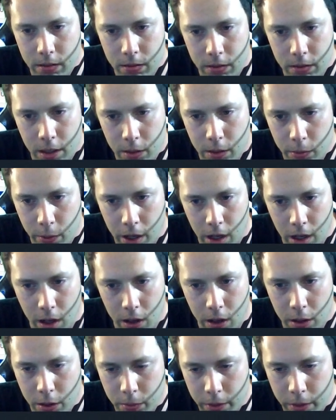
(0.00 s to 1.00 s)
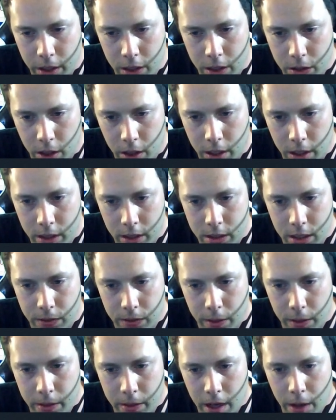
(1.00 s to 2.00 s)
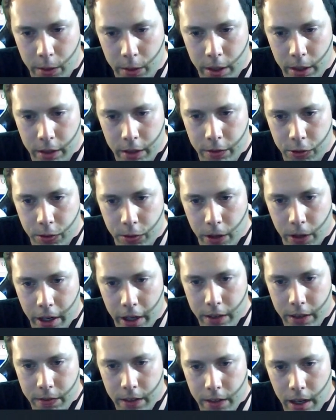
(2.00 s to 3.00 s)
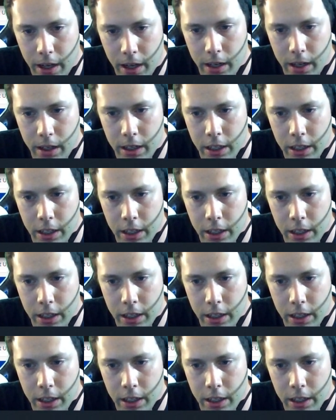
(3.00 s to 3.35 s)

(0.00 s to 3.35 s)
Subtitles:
can weld and we can do all that stuff. I'm not really afraid of that.